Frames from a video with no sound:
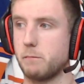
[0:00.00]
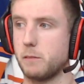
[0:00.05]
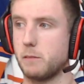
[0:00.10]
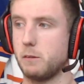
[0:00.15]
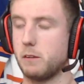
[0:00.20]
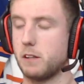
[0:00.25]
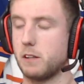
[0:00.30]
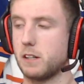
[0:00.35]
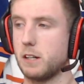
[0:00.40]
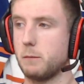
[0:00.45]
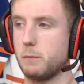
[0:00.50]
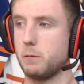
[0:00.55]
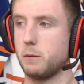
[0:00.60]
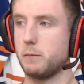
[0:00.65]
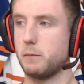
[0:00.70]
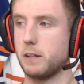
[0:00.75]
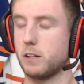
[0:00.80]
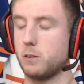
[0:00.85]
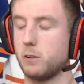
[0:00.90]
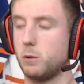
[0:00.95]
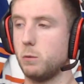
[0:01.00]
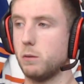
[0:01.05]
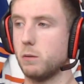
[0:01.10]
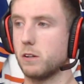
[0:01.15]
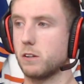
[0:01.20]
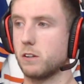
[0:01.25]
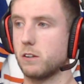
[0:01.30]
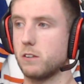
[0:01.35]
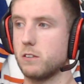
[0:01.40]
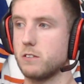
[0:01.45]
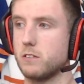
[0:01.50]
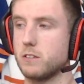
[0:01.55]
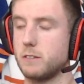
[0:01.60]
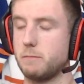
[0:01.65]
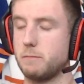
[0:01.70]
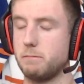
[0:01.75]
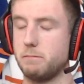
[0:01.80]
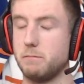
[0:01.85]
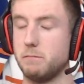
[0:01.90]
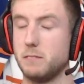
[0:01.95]
couple of my coworkers,
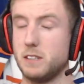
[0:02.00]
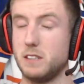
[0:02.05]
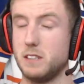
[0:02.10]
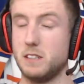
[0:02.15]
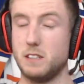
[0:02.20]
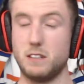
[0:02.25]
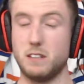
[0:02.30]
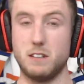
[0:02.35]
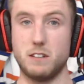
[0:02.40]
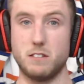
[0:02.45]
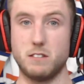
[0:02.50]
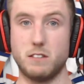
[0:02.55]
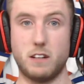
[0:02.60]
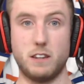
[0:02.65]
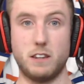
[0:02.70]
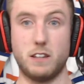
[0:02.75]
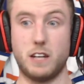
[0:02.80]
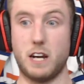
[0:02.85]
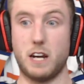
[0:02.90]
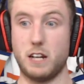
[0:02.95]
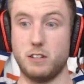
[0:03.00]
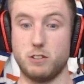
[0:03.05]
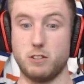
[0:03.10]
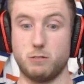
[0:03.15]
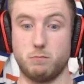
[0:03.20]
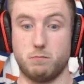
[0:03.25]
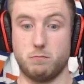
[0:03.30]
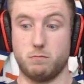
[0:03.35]
and suddenly I just